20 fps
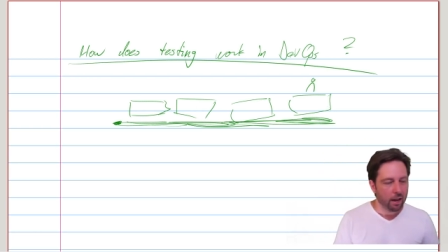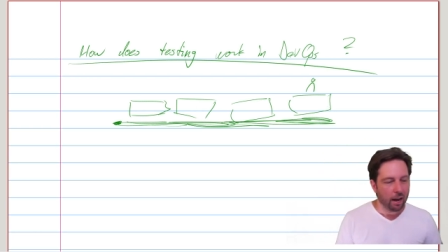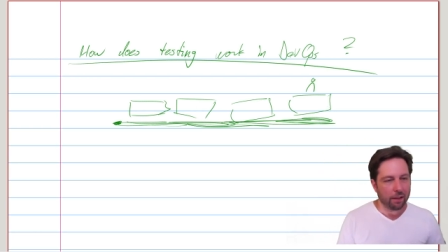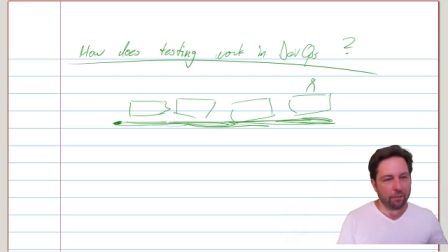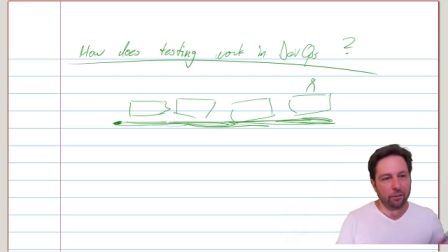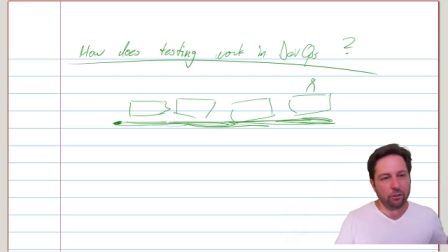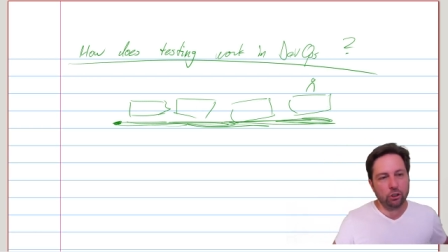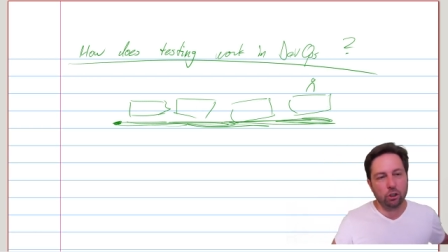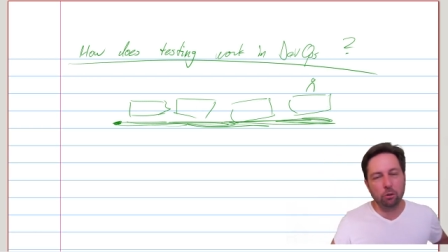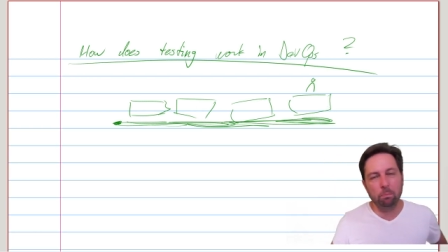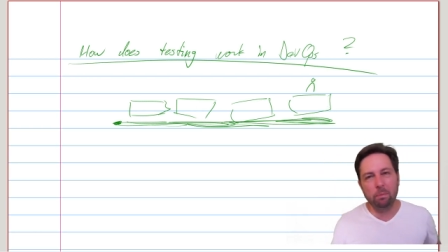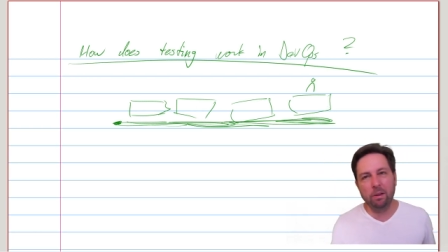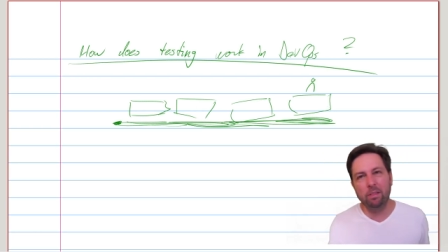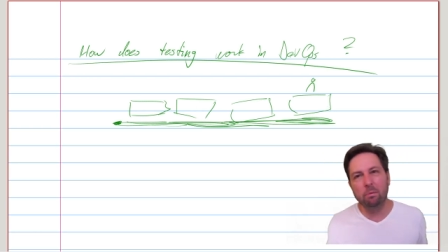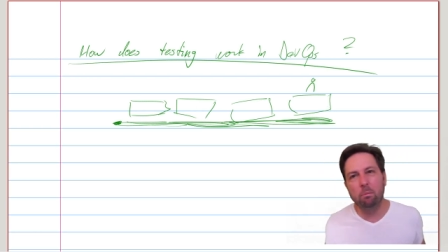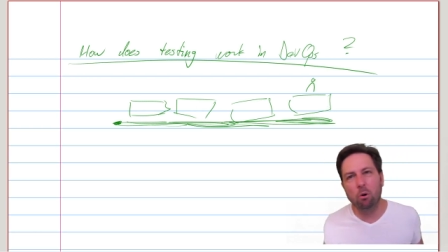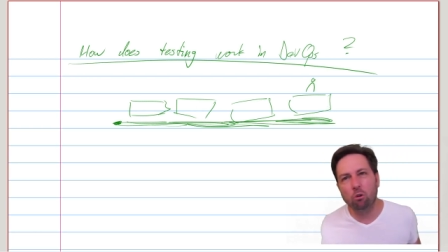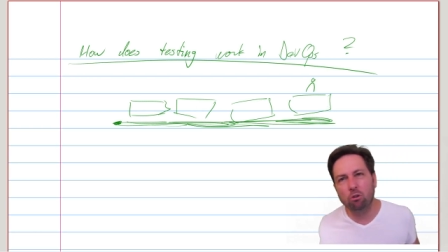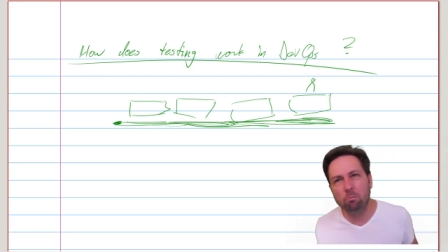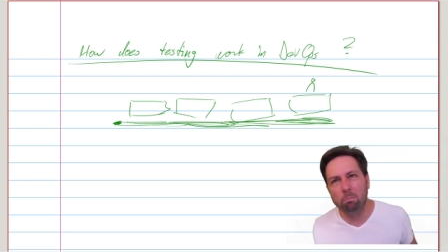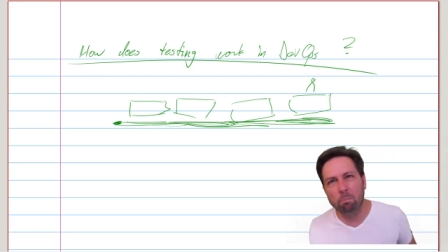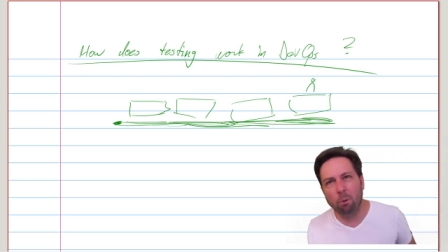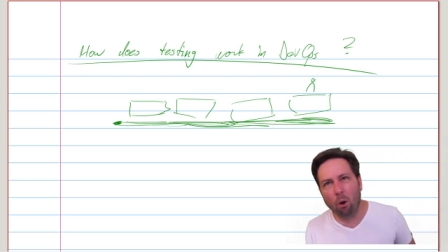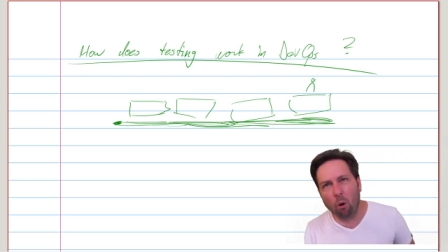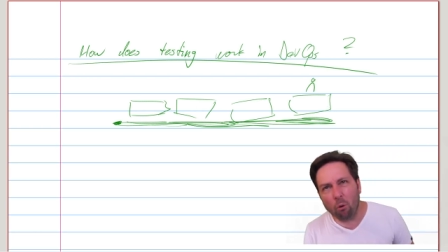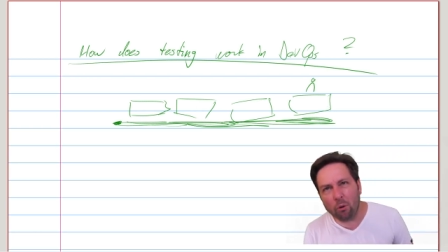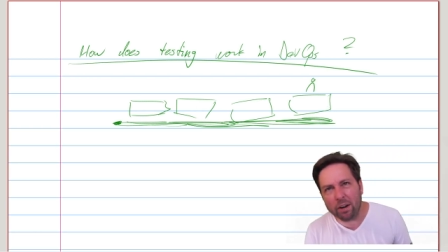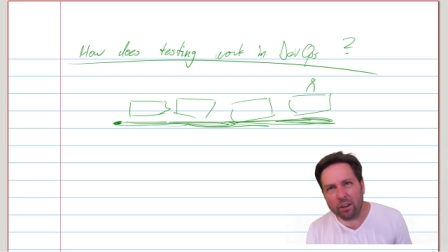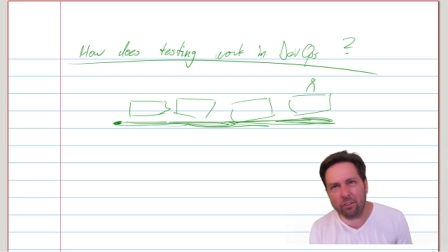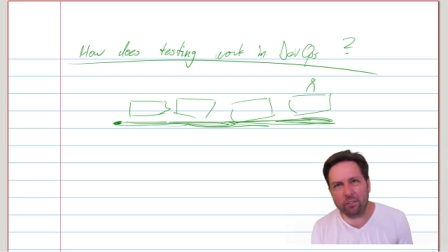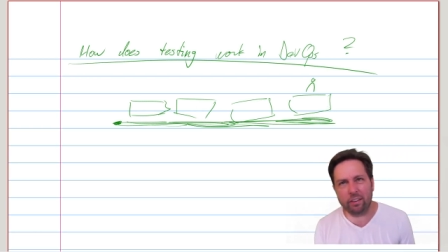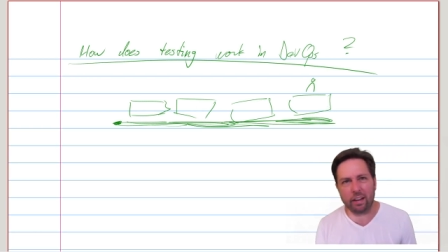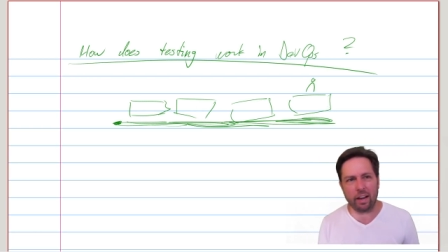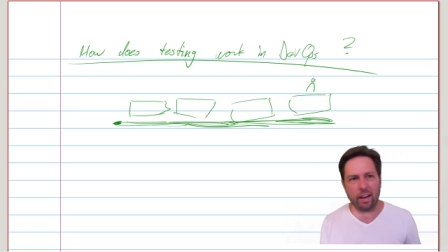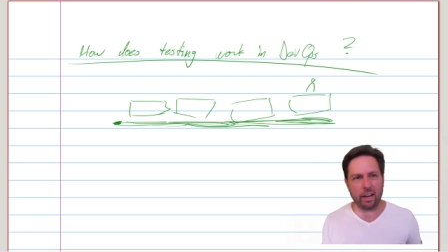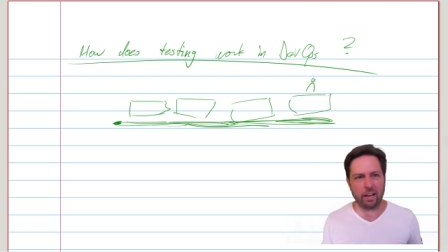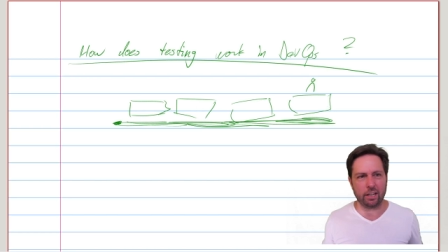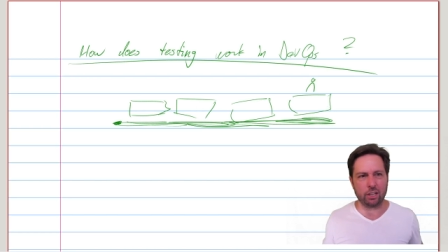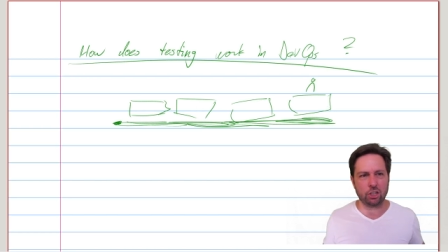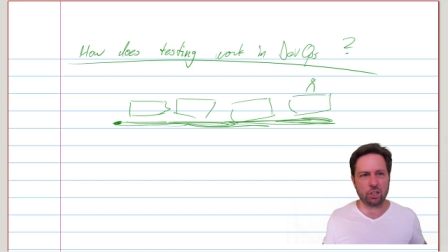And this should be the most boring
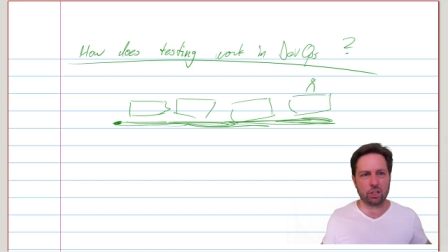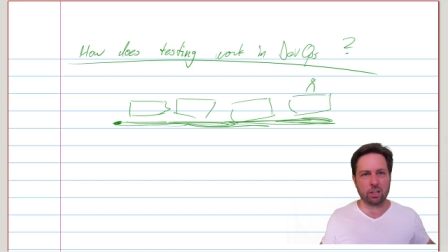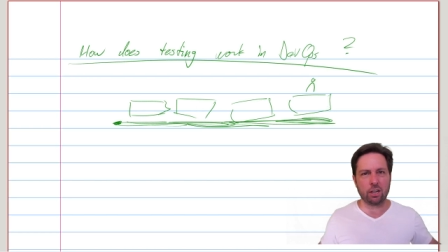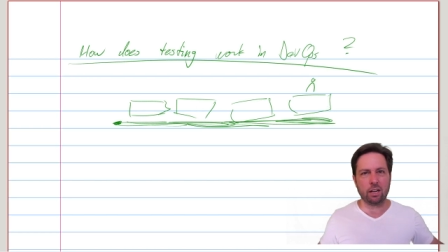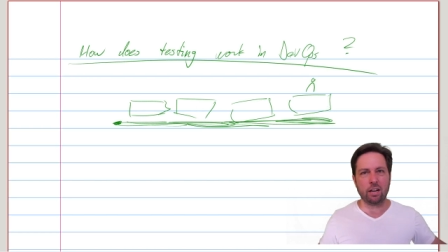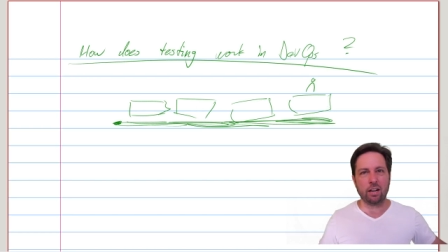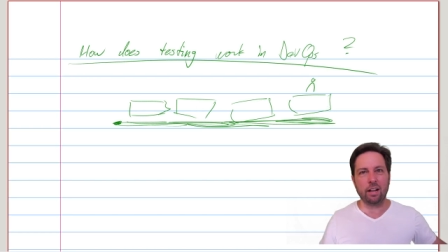stage